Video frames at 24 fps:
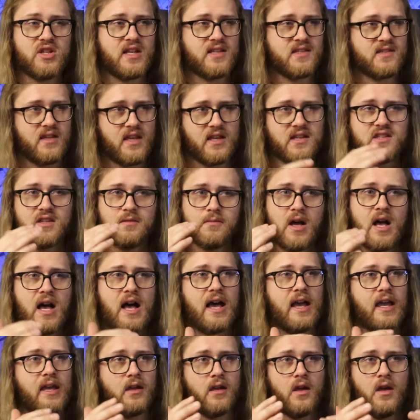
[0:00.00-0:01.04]
That's like some
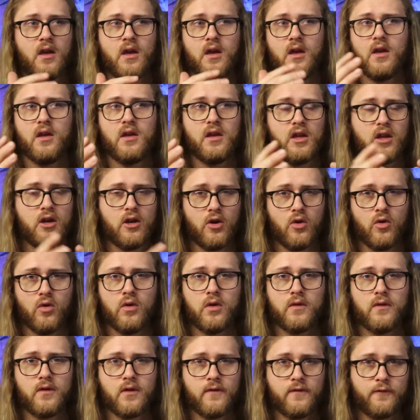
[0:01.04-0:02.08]
high, you
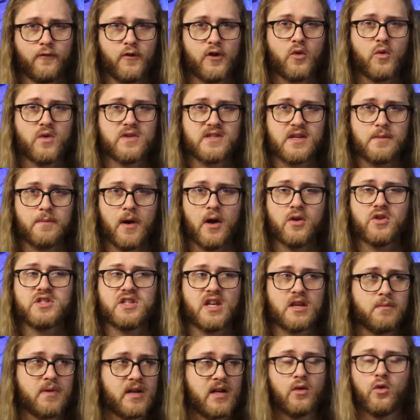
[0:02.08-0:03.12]
know, frequency
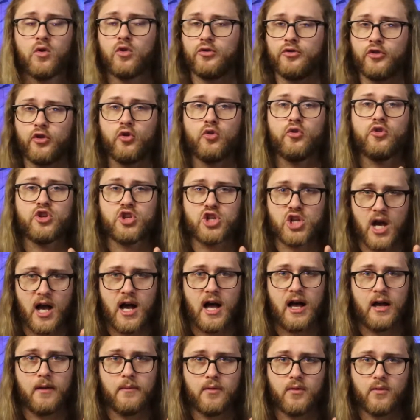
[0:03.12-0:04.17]
posting, but it will do the
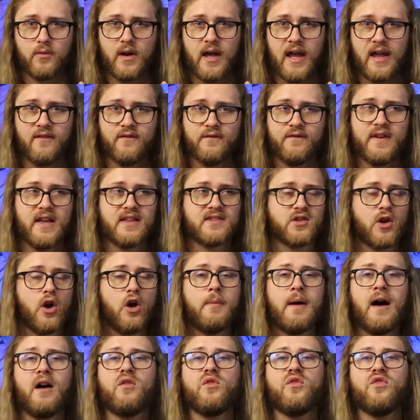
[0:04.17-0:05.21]
job, right? It's all
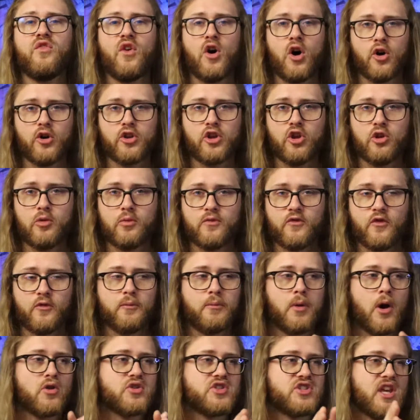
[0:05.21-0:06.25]
about volume,
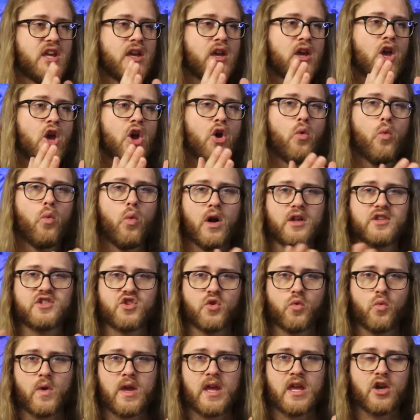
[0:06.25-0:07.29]
from posting once
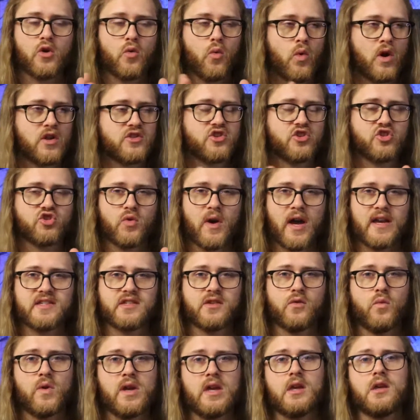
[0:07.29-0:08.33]
a week, once or
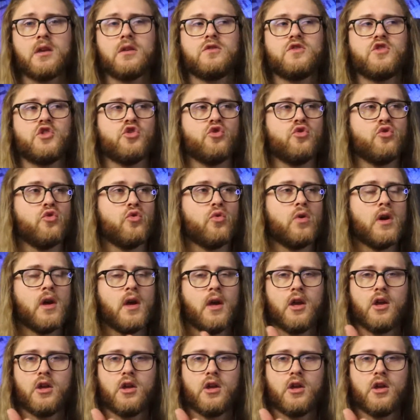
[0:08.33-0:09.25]
twice a week, to